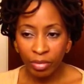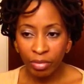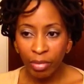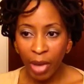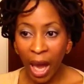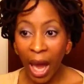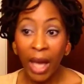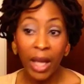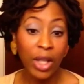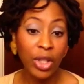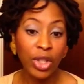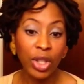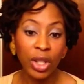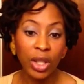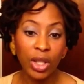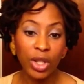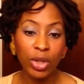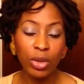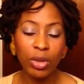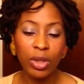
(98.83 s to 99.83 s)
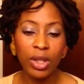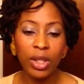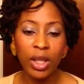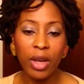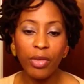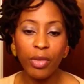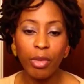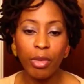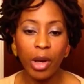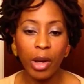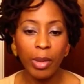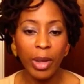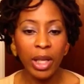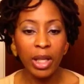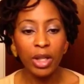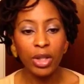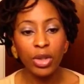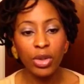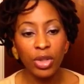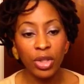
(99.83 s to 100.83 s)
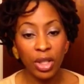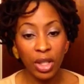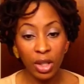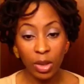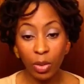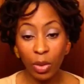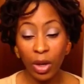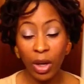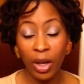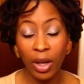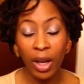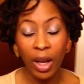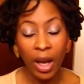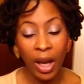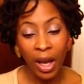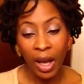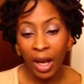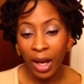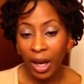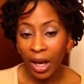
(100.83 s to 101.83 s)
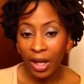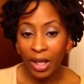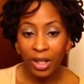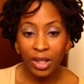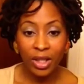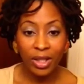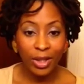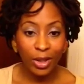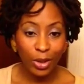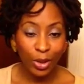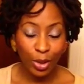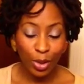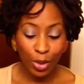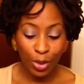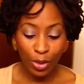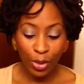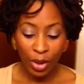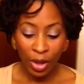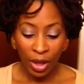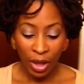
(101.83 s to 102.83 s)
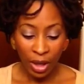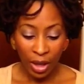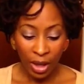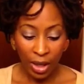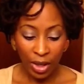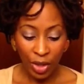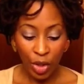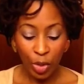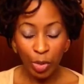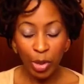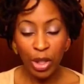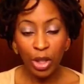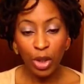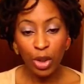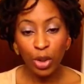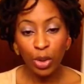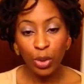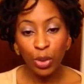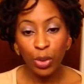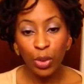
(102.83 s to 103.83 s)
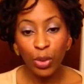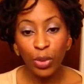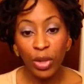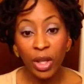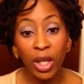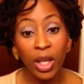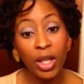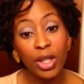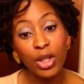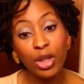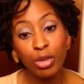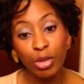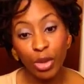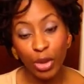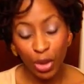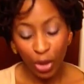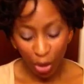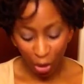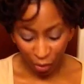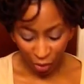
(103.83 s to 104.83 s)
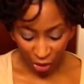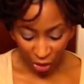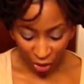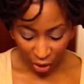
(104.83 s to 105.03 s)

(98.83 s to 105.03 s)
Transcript: package, I guess you can say, from Barbaydian 261, and I can still uh, speak to the customer service.